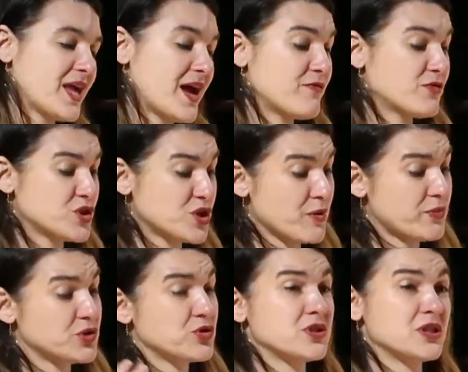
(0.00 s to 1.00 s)
the average
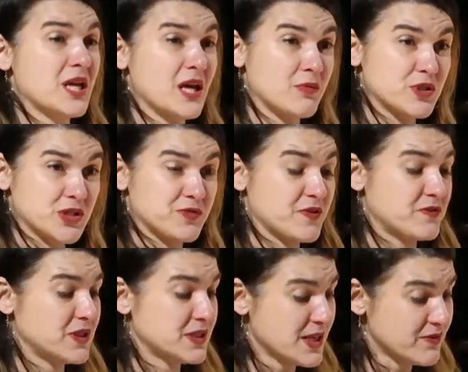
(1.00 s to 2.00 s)
temperature today, which is
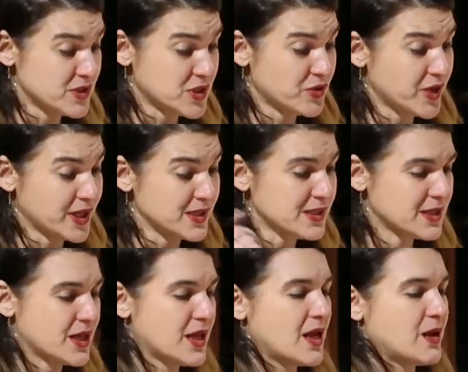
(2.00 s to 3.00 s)
57 degrees,
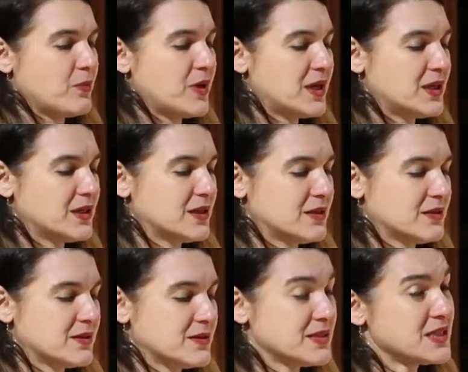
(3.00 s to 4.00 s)
but
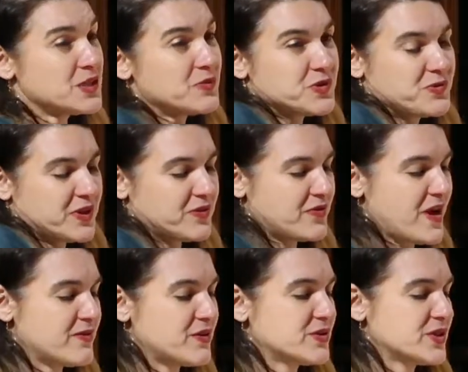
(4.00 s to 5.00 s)
since it was written
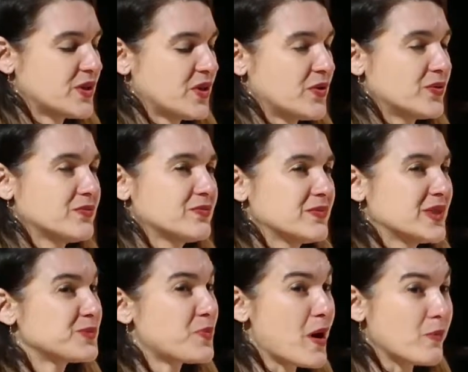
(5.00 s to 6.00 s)
5 years ago,
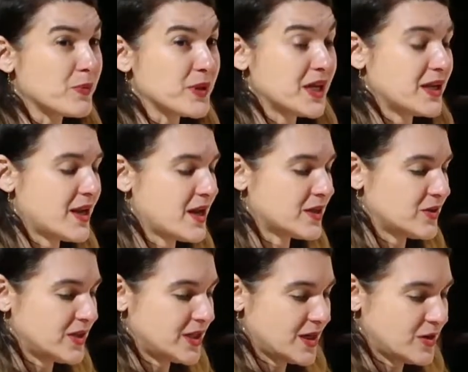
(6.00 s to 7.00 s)
it's probably
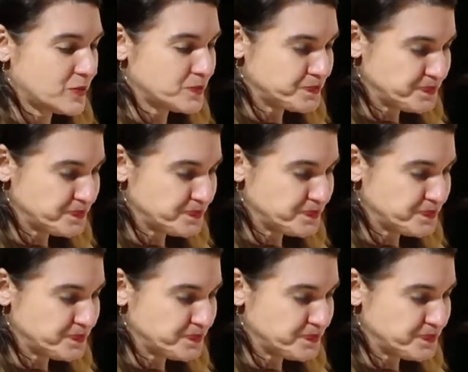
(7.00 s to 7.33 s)
inaccurate now.